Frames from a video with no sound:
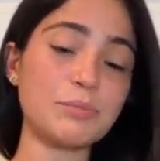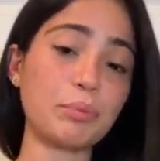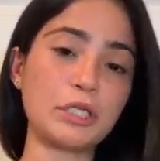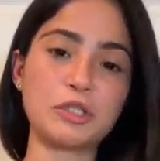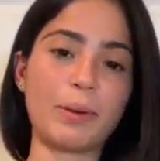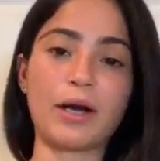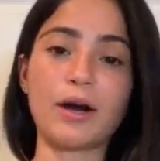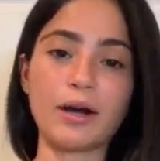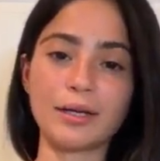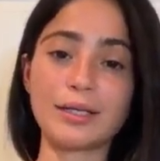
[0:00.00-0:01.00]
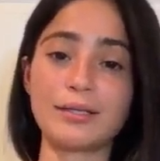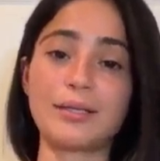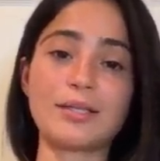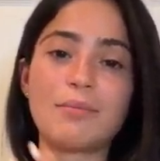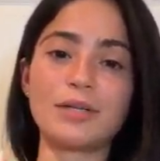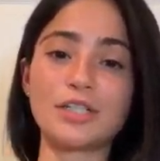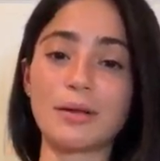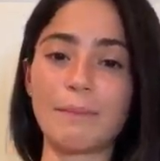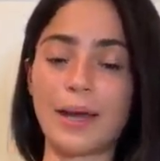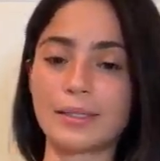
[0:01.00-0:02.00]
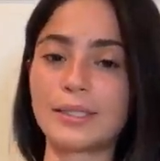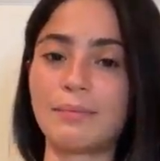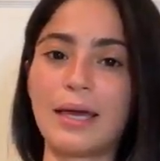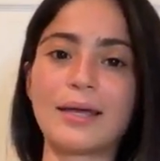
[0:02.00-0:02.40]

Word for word: speech by heart because that's how much it impacted me.